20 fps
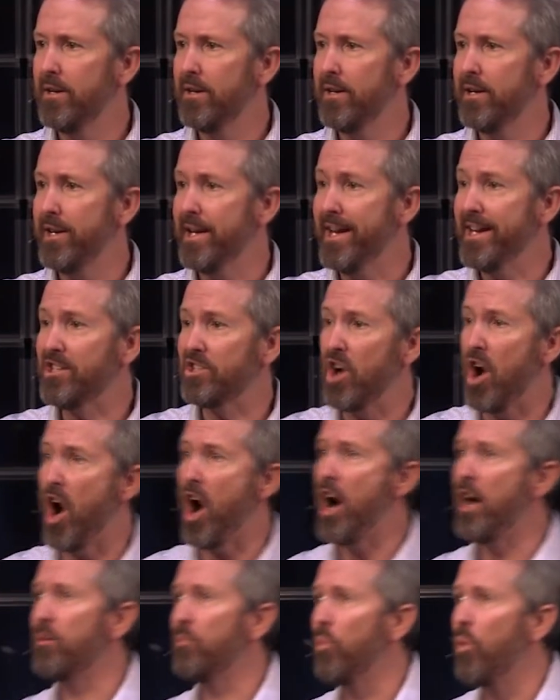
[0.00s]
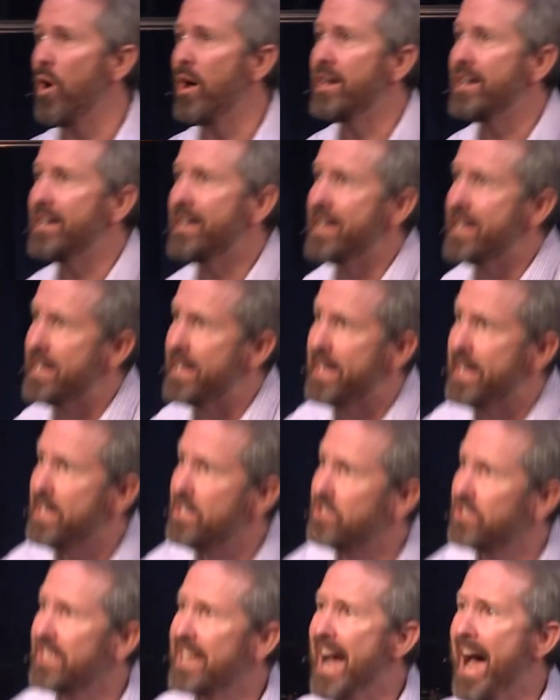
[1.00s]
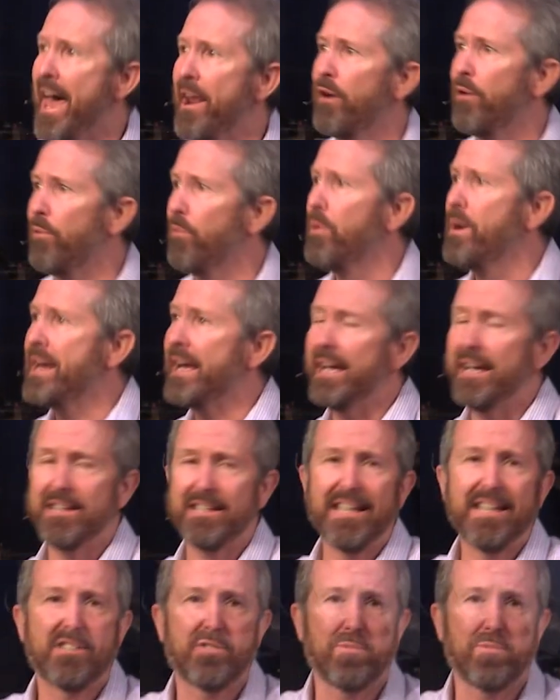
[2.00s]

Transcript: He's on one knee. He's got a ring in it. He's